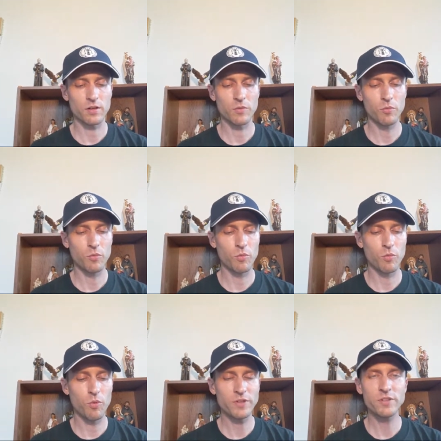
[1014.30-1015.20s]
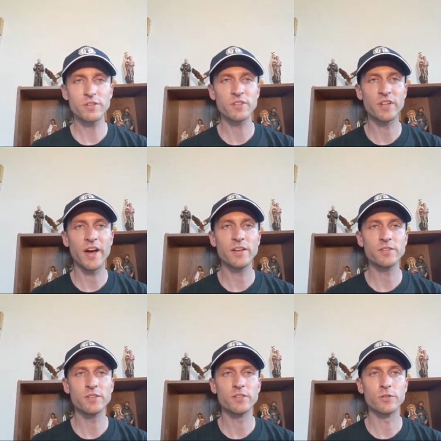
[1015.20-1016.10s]
what does a
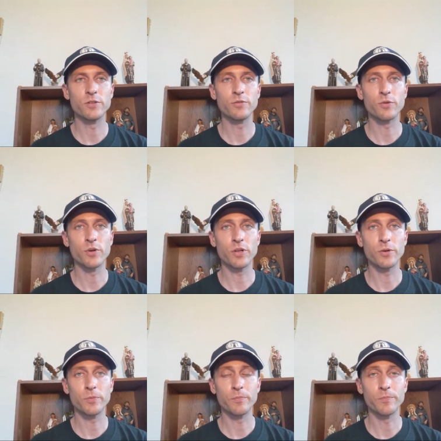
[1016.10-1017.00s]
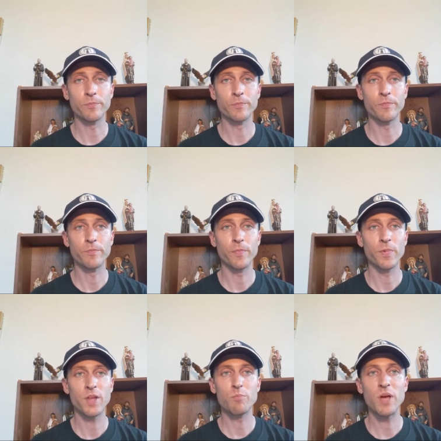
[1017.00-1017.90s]
diocese do for you?
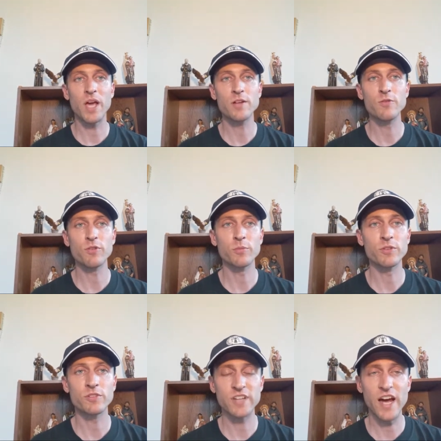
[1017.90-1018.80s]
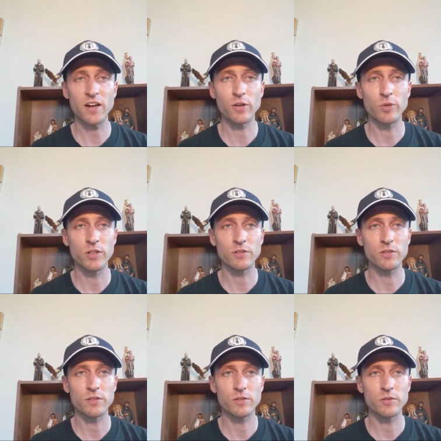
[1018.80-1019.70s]
They ban you from the
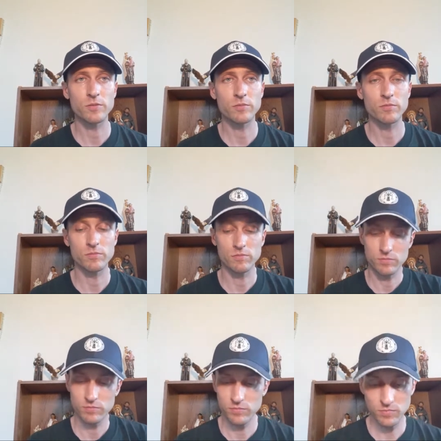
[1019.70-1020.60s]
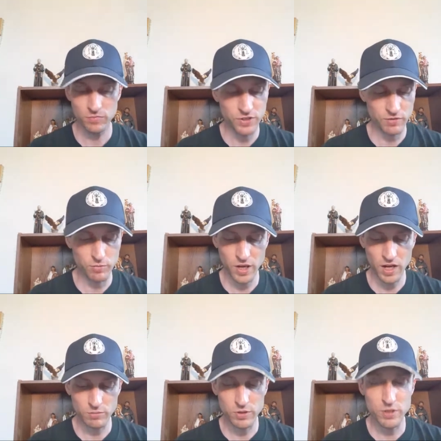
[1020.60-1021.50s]
sacraments if you have a
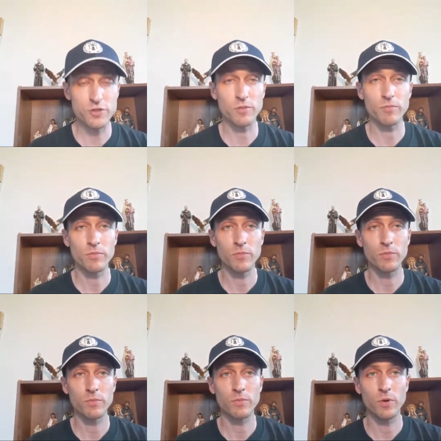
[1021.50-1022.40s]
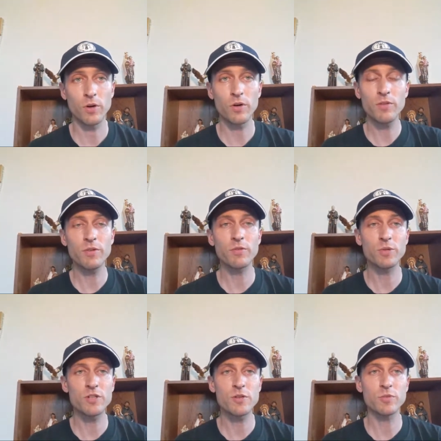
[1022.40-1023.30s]
bad bishop. Or even a
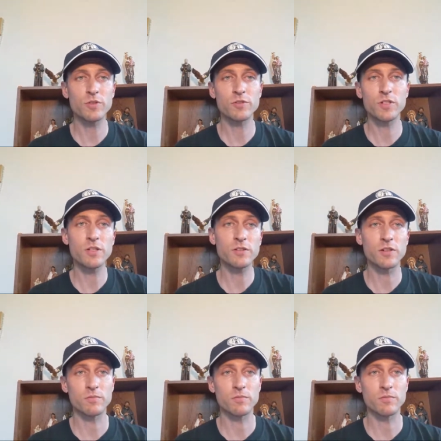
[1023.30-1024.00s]
bishop that's decent.